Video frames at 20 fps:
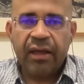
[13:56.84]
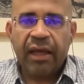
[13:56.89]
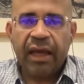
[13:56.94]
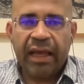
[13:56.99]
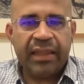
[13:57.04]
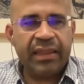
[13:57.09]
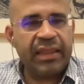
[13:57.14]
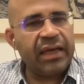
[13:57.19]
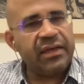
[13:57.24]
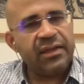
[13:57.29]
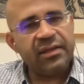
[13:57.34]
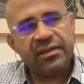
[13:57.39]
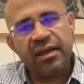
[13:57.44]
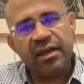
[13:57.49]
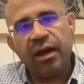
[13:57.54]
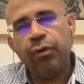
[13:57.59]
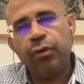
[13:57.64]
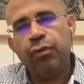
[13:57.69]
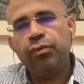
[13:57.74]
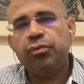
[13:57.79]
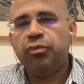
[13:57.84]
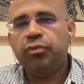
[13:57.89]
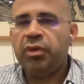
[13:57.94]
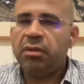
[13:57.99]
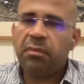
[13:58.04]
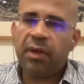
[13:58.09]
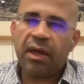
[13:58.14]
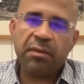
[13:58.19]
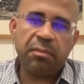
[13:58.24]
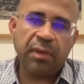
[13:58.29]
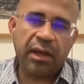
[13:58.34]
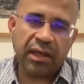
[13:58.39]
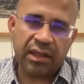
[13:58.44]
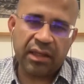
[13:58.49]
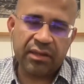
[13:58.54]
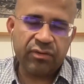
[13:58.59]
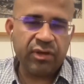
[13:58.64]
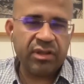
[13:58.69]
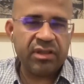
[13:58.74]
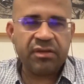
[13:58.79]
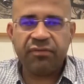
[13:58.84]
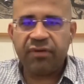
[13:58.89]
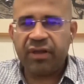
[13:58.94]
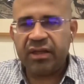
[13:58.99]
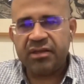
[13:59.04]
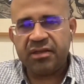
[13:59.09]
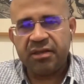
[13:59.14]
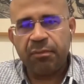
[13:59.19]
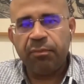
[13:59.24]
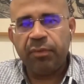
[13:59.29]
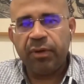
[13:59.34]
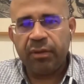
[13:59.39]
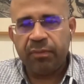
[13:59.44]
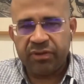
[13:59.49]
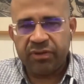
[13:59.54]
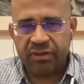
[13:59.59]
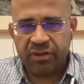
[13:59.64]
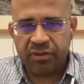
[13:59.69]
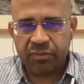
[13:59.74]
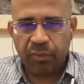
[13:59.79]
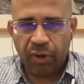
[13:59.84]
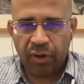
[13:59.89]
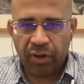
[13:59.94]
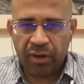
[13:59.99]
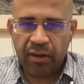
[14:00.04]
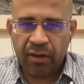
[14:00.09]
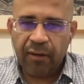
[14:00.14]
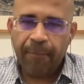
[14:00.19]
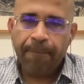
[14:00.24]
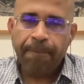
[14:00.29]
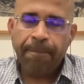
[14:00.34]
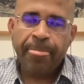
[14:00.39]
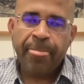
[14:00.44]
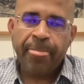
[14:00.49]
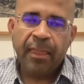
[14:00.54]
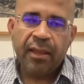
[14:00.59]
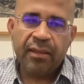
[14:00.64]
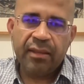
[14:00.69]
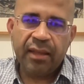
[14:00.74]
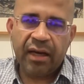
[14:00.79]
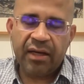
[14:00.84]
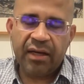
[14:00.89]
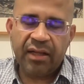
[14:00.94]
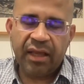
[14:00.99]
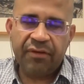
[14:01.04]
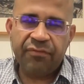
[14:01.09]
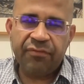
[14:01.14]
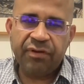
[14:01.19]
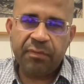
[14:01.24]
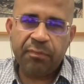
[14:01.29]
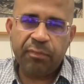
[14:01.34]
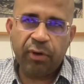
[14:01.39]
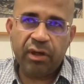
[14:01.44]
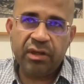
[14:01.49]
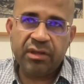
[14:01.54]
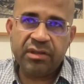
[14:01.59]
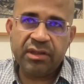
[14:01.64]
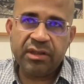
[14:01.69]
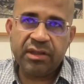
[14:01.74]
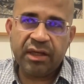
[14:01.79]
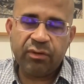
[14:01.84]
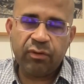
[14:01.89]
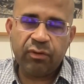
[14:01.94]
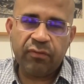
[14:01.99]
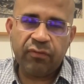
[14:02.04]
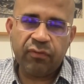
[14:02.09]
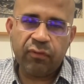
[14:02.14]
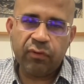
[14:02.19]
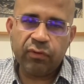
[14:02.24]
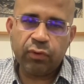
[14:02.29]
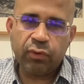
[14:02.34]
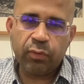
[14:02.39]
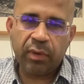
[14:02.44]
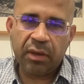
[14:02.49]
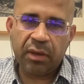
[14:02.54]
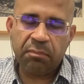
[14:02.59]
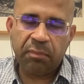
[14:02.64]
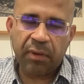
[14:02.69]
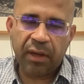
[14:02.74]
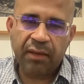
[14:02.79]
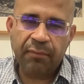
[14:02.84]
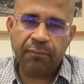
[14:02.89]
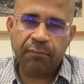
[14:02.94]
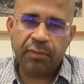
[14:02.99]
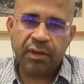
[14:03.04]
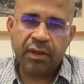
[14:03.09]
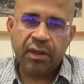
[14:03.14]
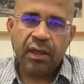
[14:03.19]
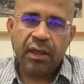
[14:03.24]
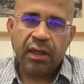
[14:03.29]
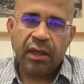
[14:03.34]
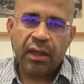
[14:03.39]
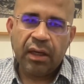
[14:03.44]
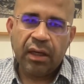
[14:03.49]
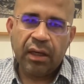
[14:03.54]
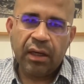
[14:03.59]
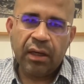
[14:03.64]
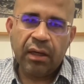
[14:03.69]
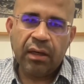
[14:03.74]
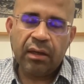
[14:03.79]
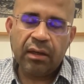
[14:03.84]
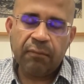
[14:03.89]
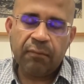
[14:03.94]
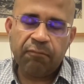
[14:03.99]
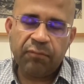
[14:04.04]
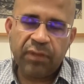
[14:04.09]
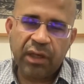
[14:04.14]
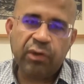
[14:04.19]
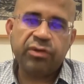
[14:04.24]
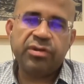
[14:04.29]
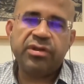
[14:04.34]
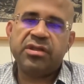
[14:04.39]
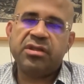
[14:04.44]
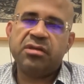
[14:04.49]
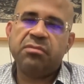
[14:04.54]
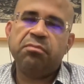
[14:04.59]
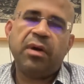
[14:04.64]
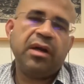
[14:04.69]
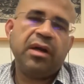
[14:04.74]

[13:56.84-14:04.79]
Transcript: And that is how we make money. So it's a very simple business model that every policy that will flow through my pipe, the ecosystem